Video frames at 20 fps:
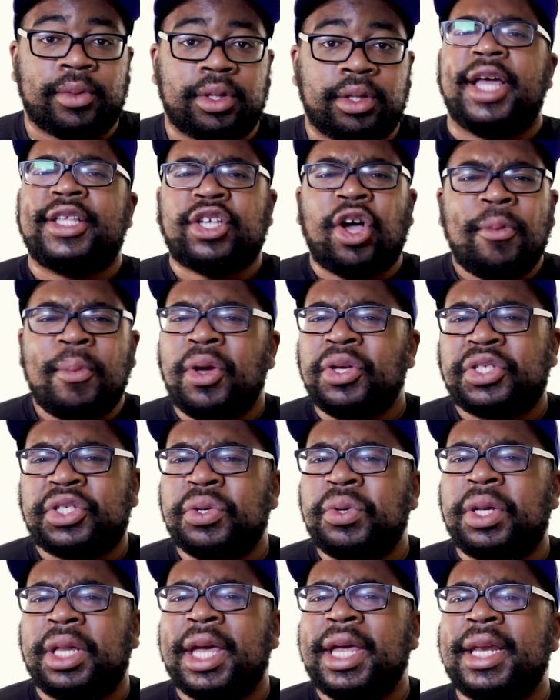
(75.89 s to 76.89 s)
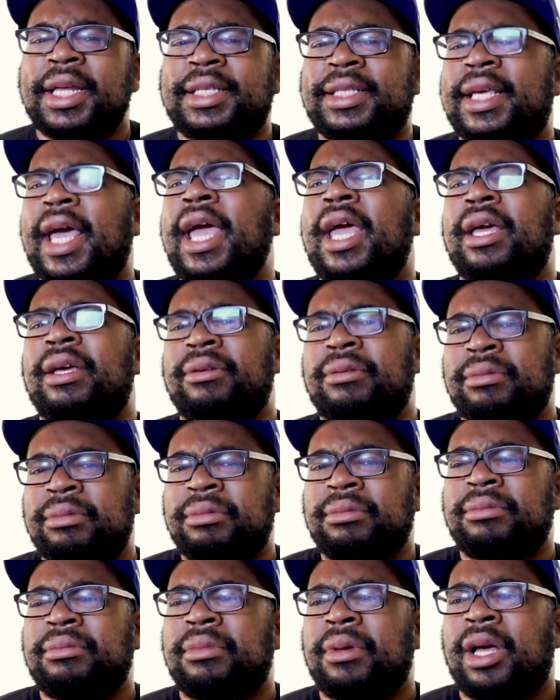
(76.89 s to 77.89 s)
It's almost too clean to skate.
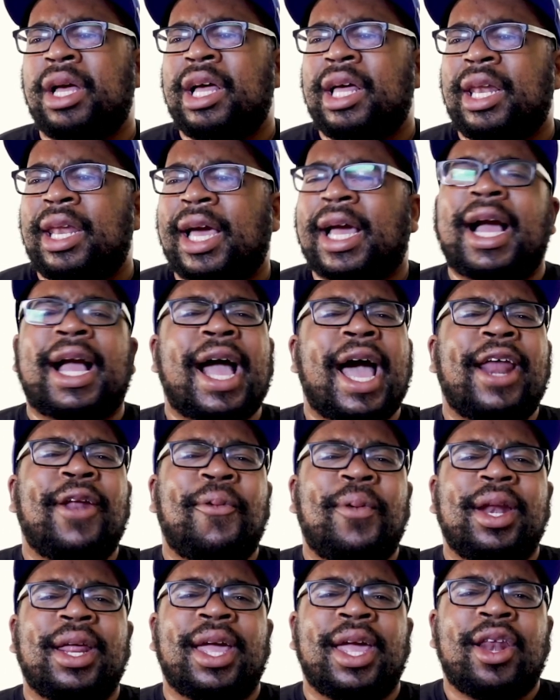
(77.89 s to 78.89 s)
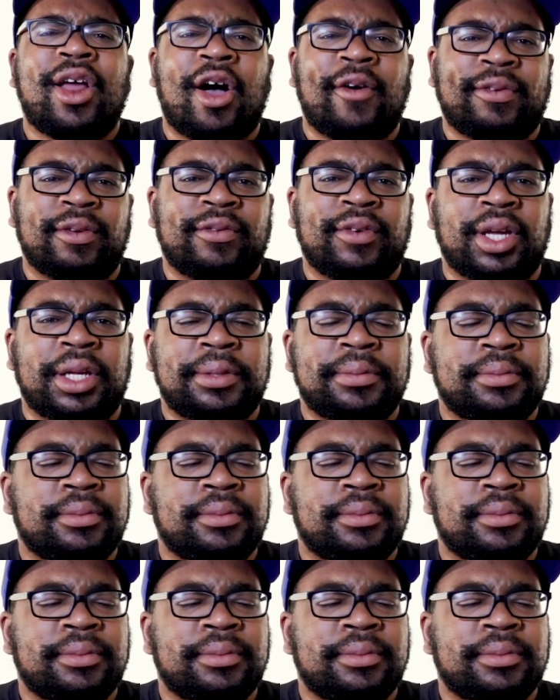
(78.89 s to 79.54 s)
Like, I kinda wanna eat off of it.